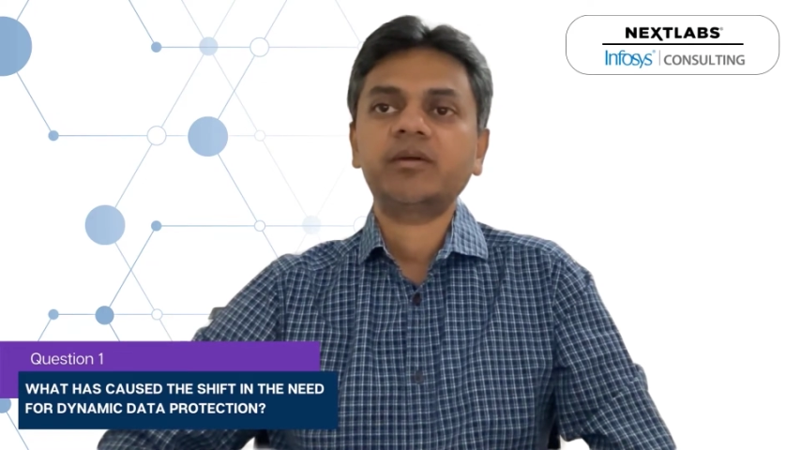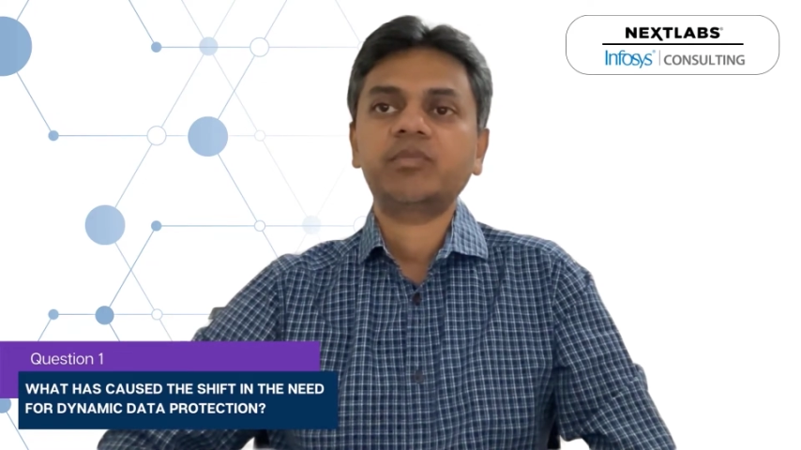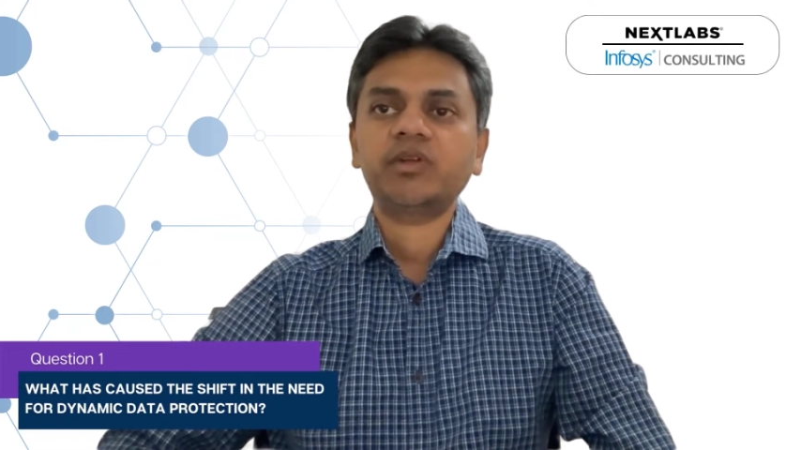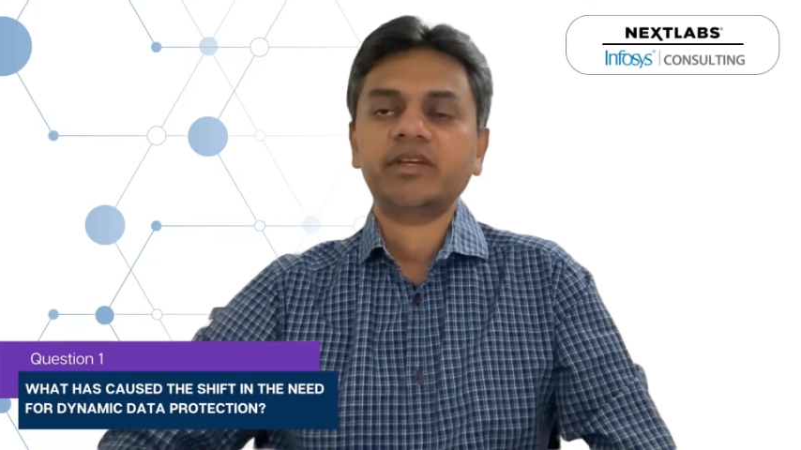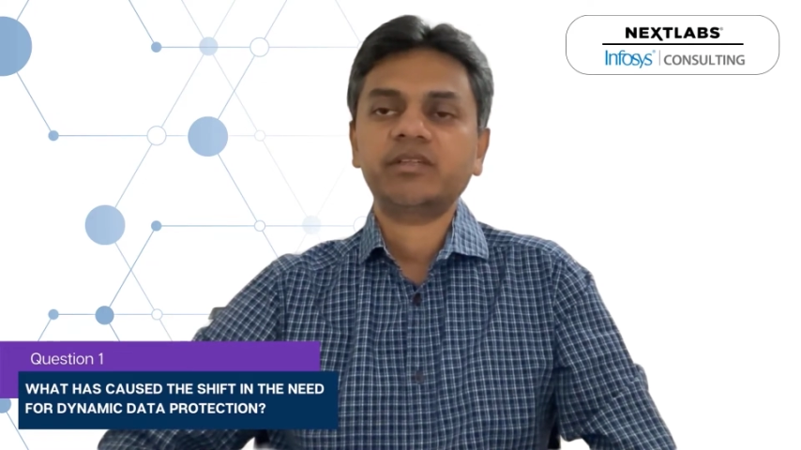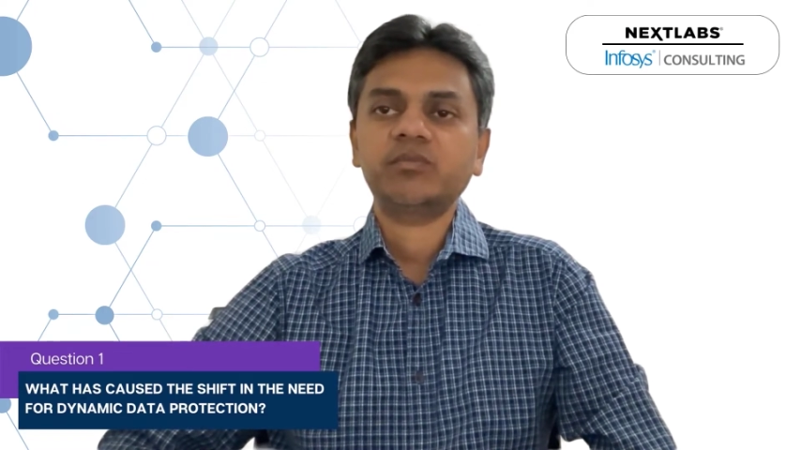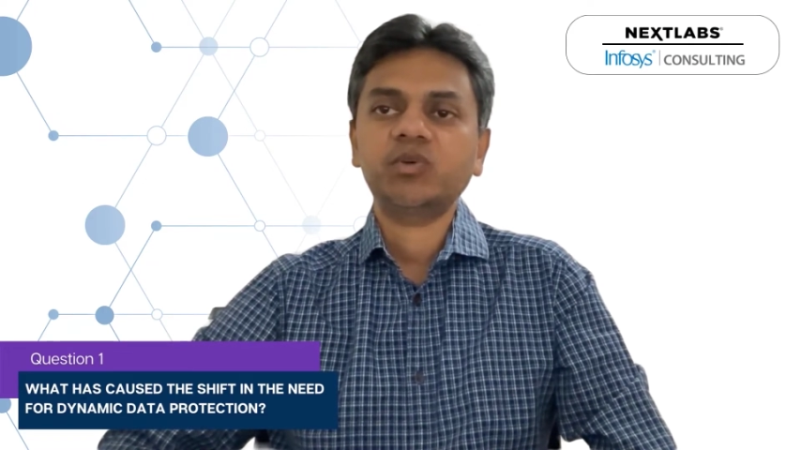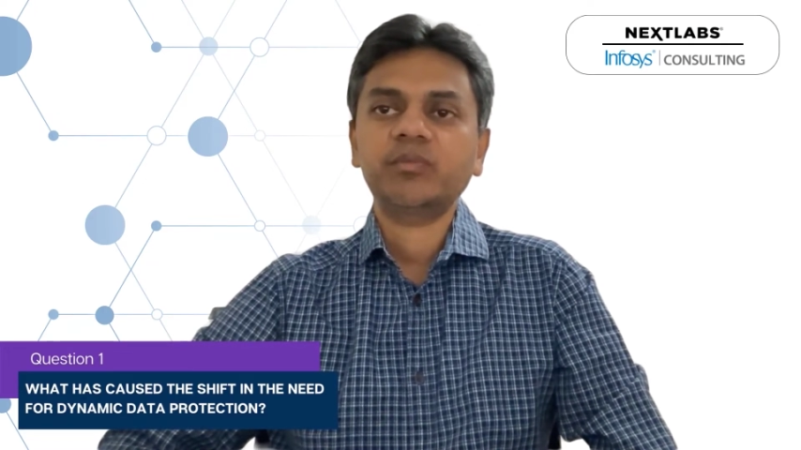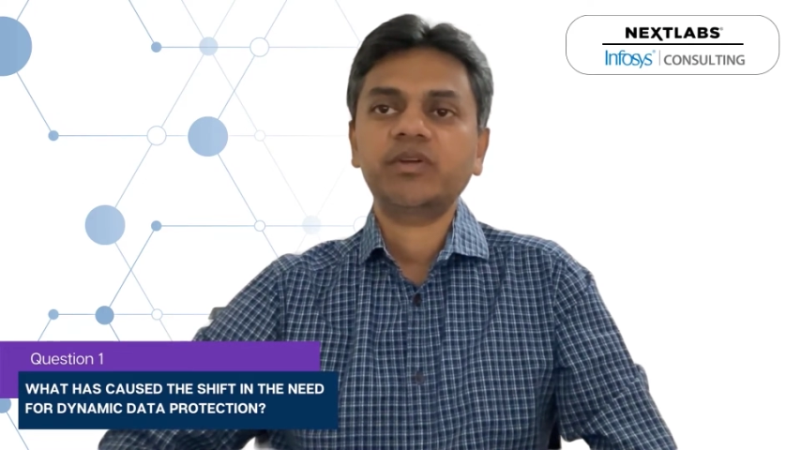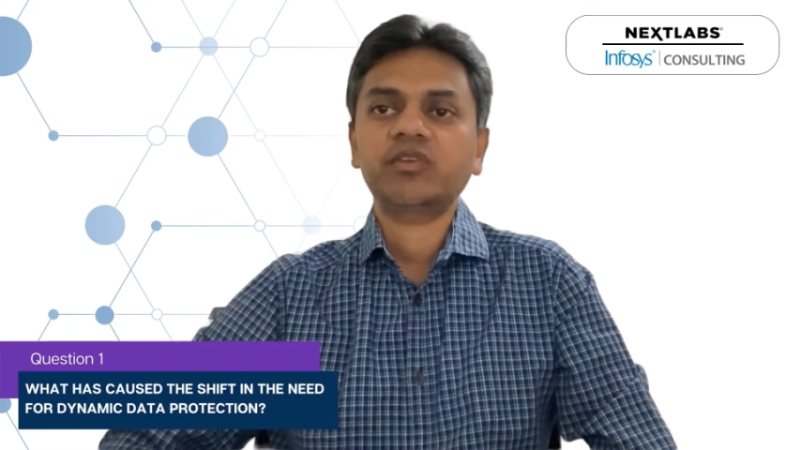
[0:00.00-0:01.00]
protection more
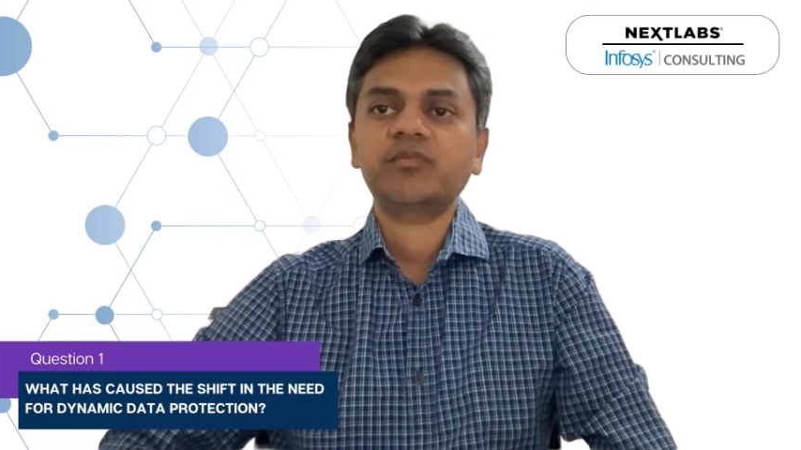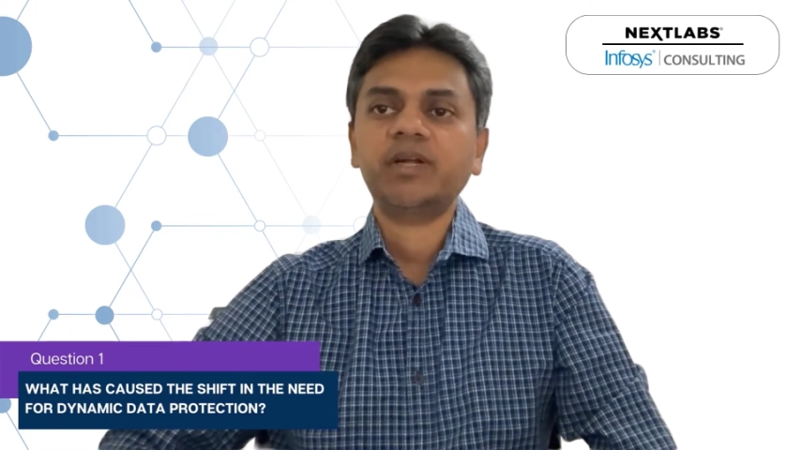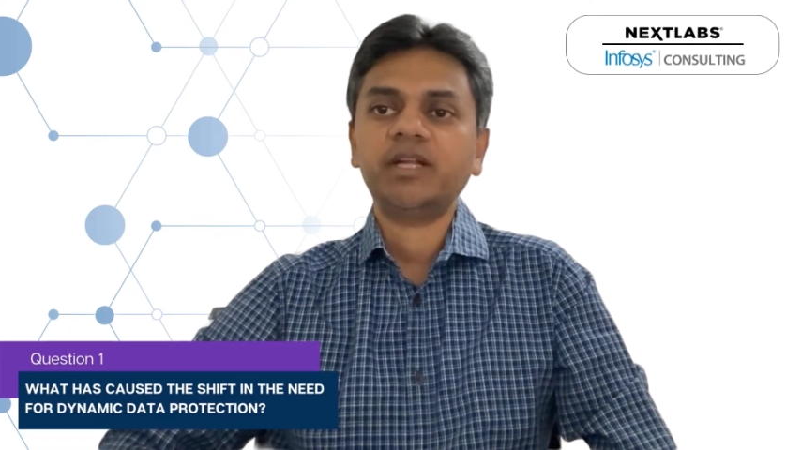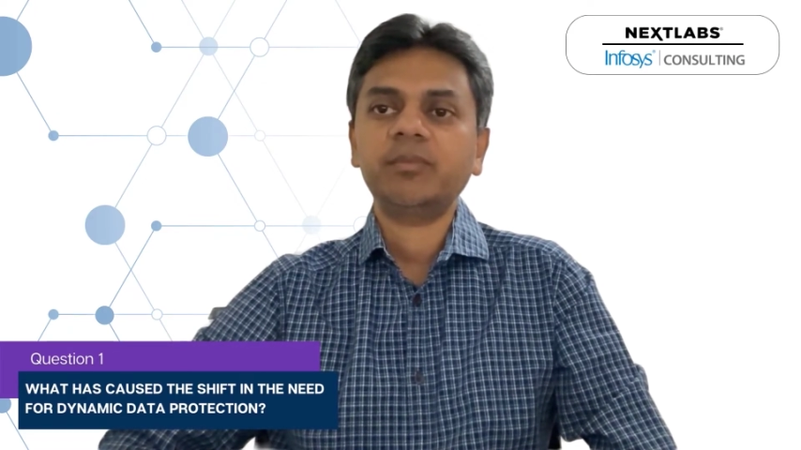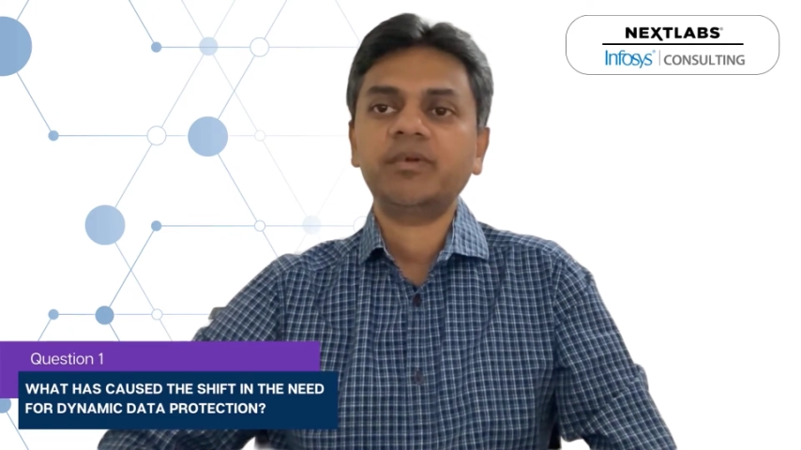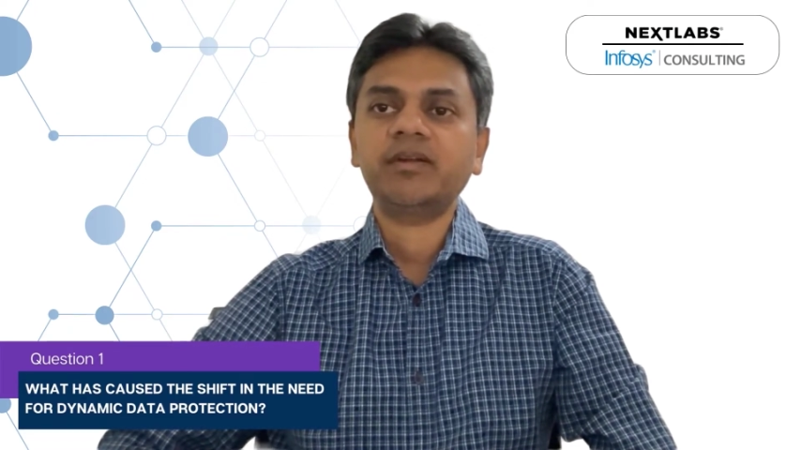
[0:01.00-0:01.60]
because of multiple